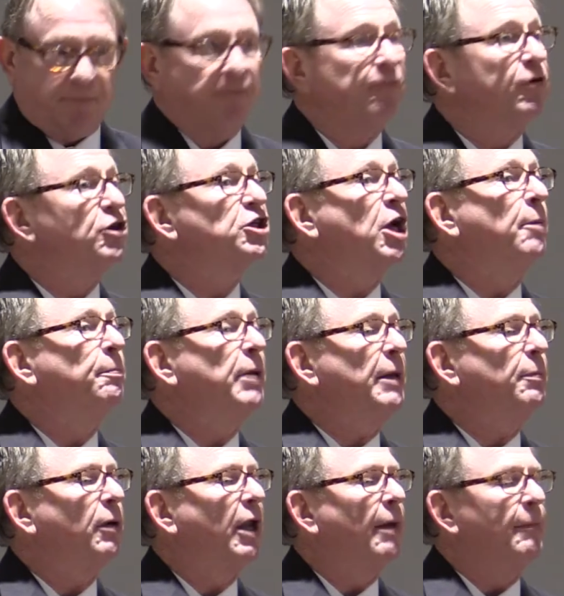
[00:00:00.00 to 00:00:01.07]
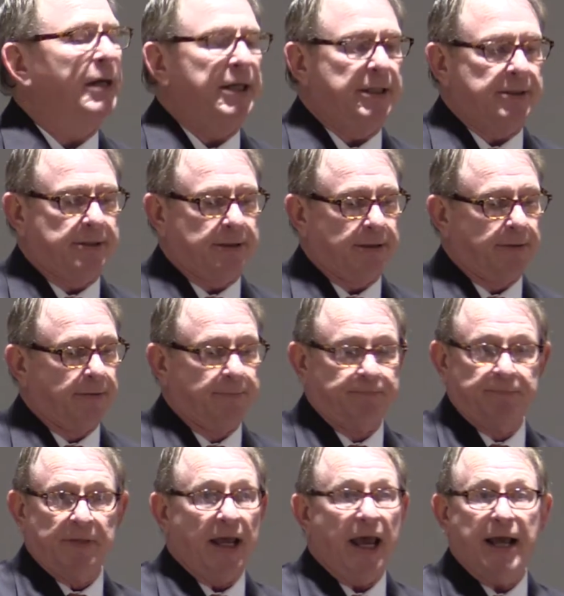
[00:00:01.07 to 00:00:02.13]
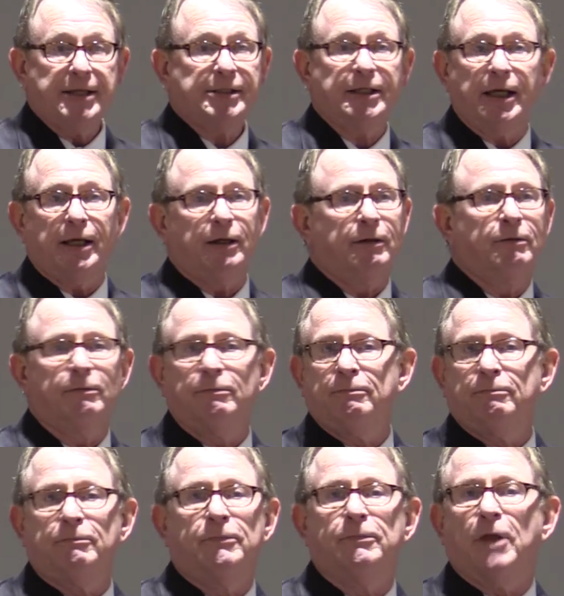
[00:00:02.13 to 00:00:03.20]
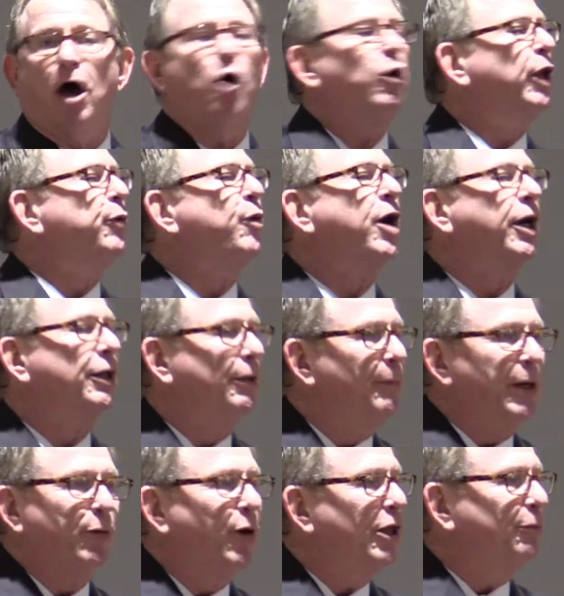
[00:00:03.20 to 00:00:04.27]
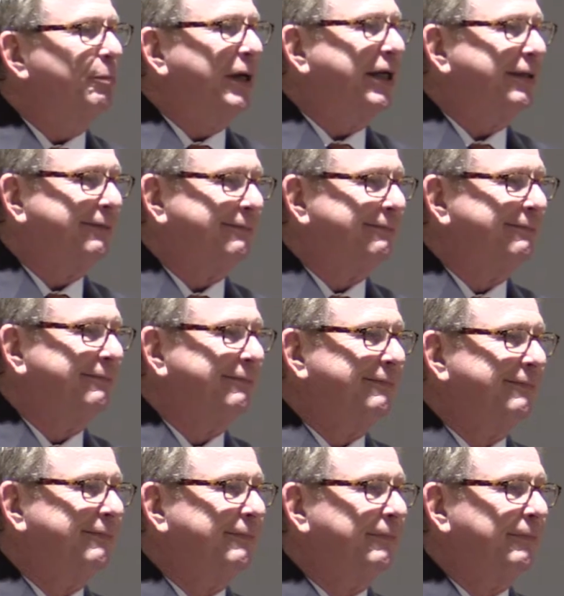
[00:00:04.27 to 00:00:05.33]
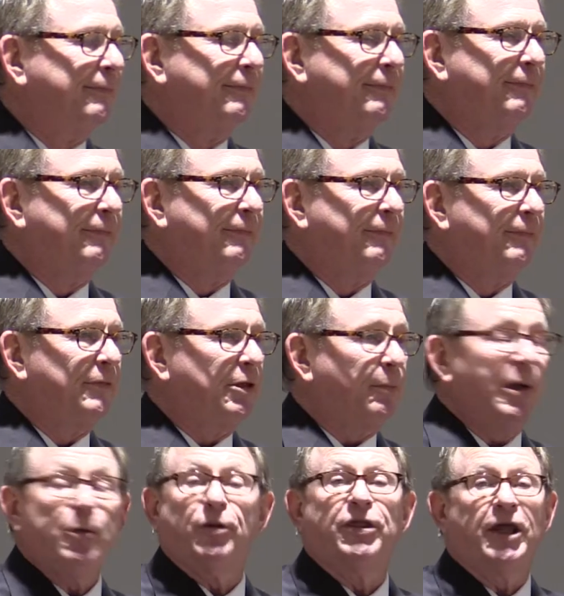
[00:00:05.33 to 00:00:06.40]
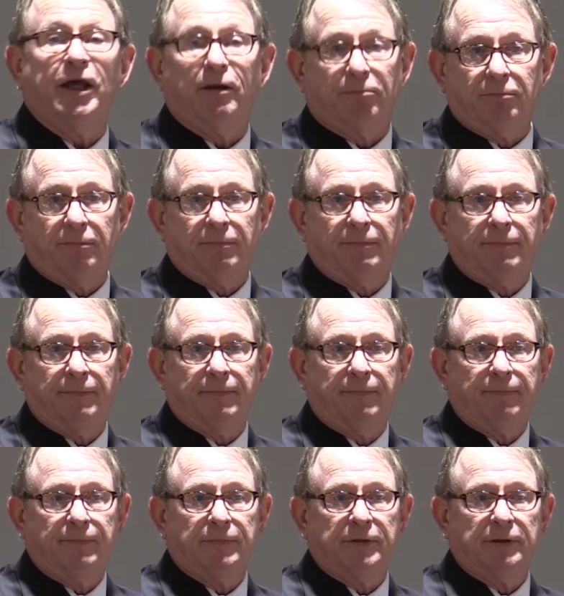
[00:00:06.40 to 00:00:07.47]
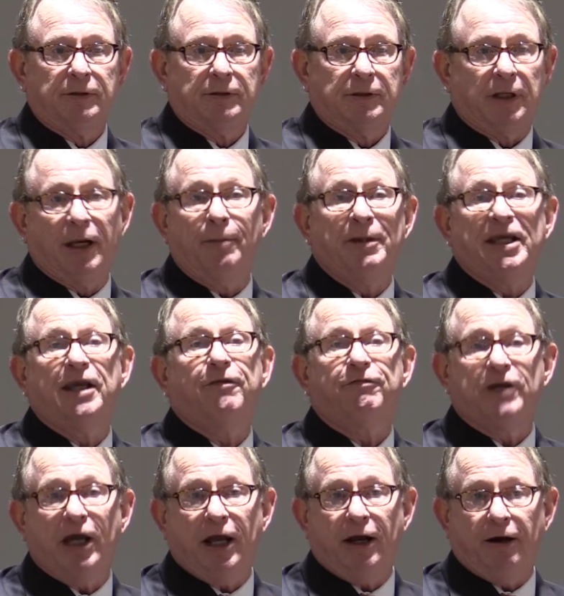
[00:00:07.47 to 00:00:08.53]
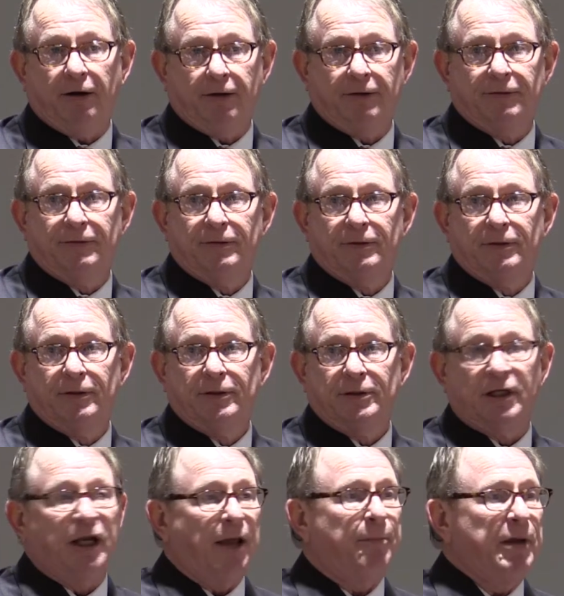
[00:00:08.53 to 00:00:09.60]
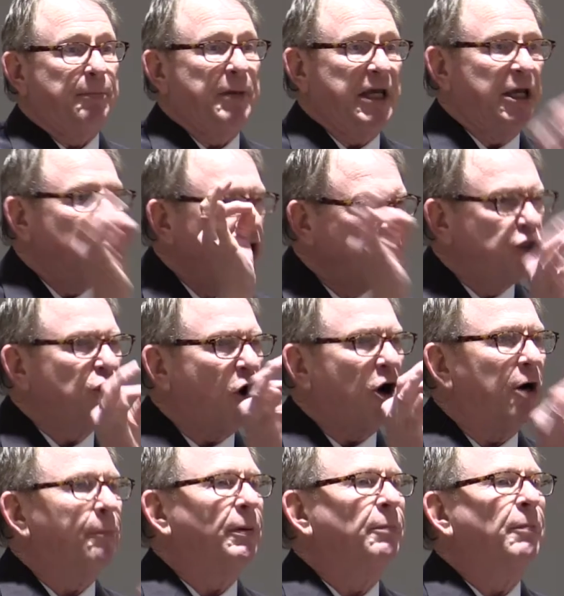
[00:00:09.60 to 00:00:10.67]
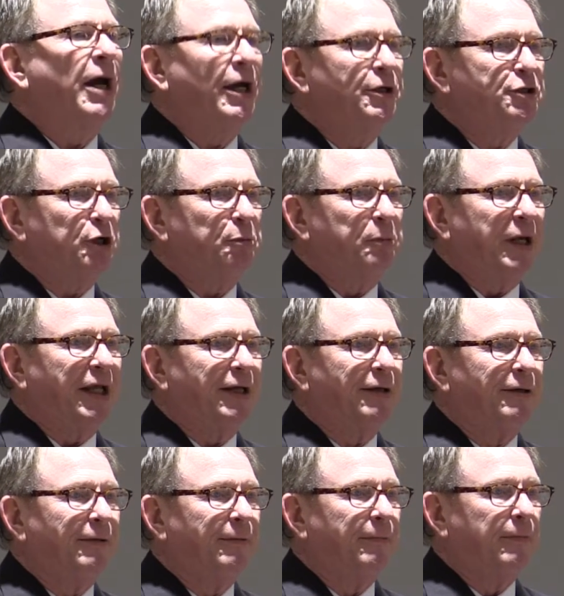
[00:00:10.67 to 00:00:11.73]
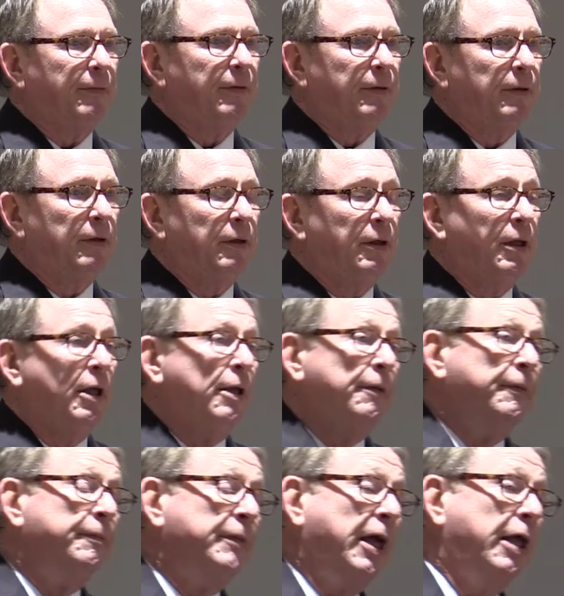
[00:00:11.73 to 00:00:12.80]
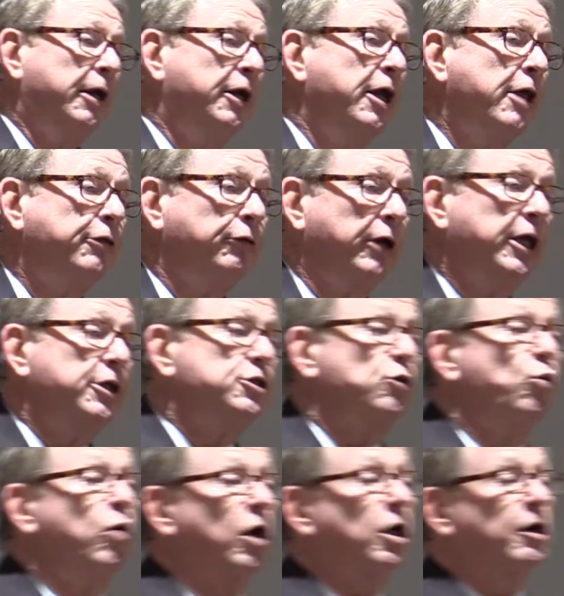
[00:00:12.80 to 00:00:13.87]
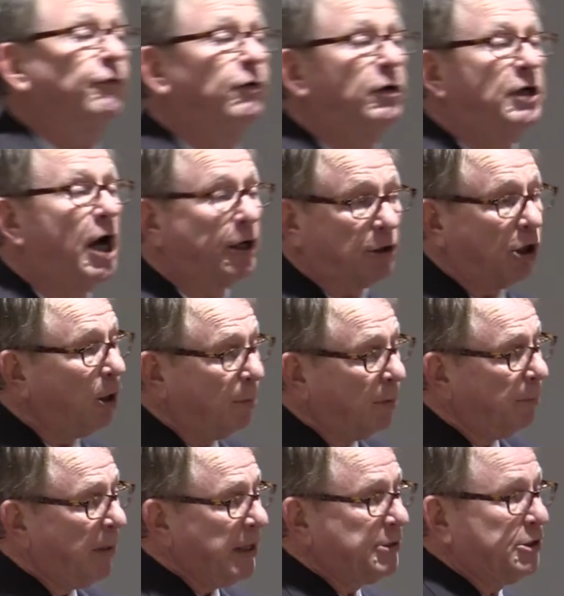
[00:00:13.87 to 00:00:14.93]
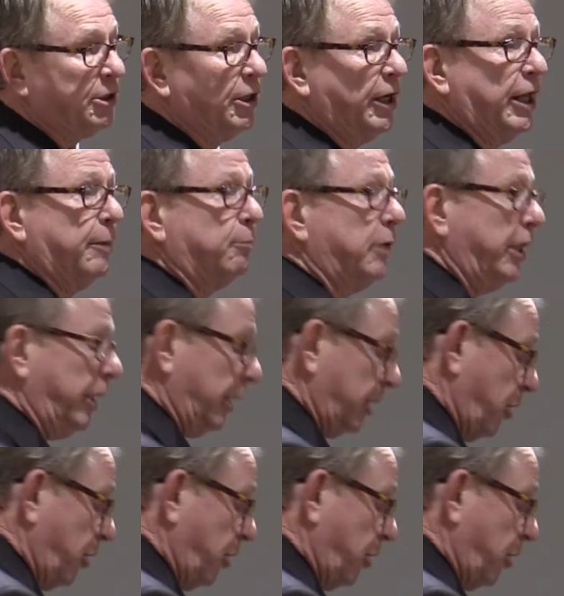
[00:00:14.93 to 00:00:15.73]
for some people that means asking the Holy One to be with me, to be with them, to let me give care, to let me be sharp in my interpreting. And another is the work of Dr. Herbert Benson, an MD, a